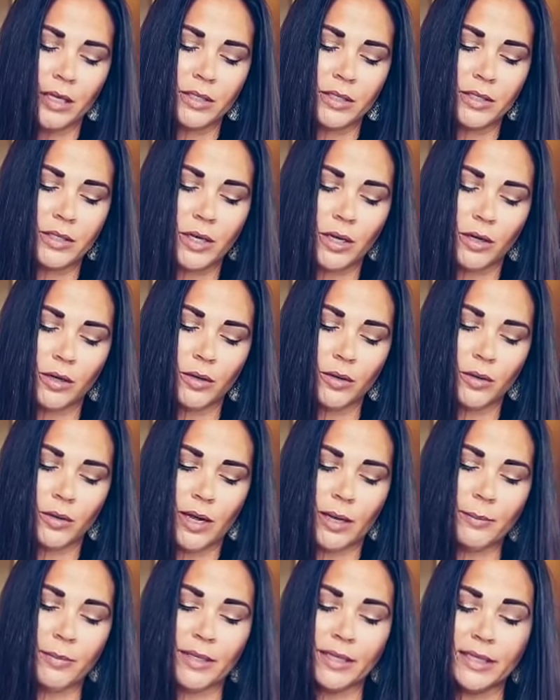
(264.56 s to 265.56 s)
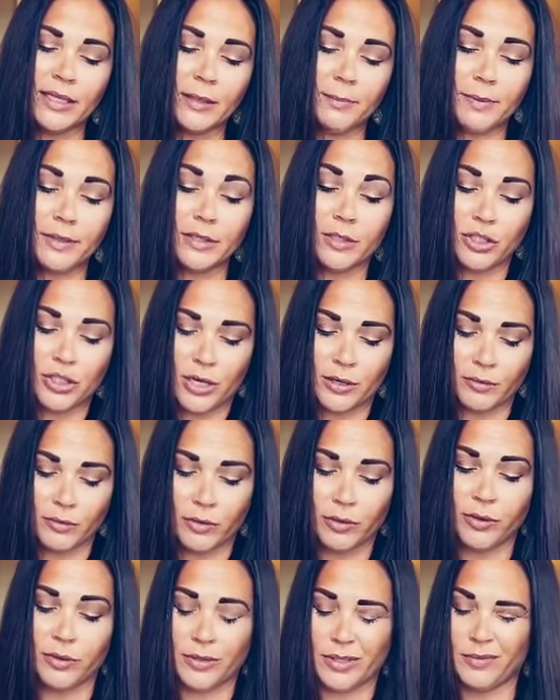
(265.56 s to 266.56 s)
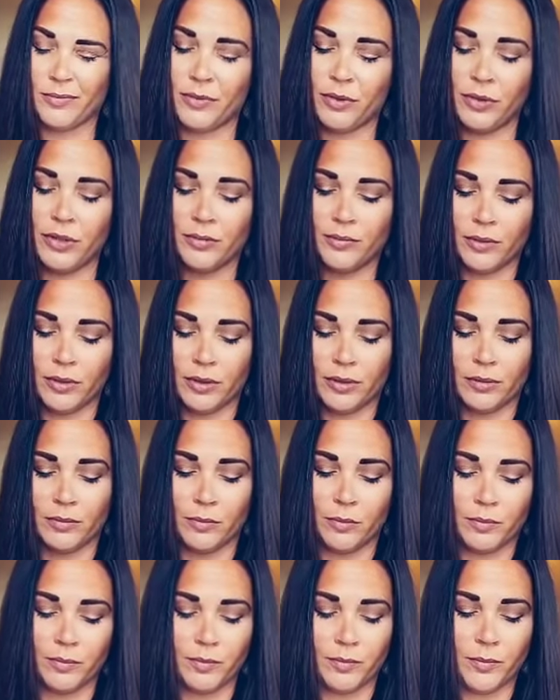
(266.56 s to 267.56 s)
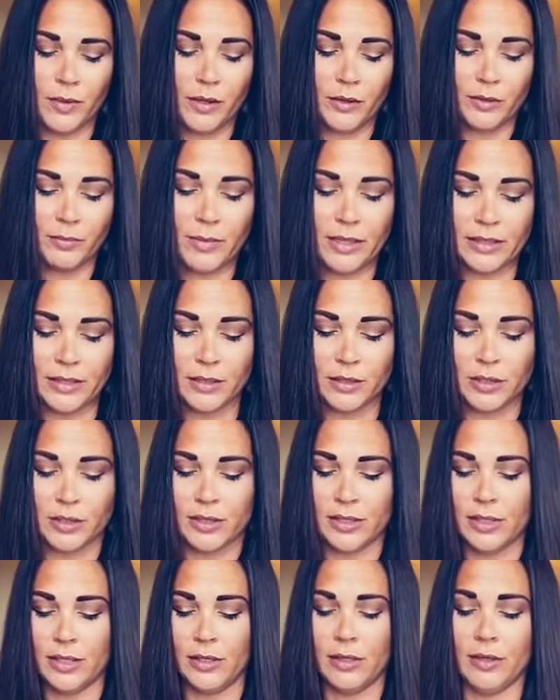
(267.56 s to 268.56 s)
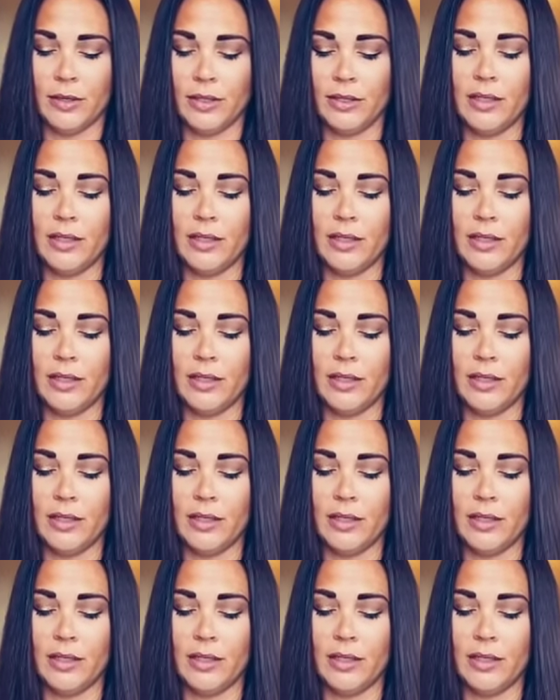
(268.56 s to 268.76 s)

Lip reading: So I'm going to keep it general. There's a few different other messages here.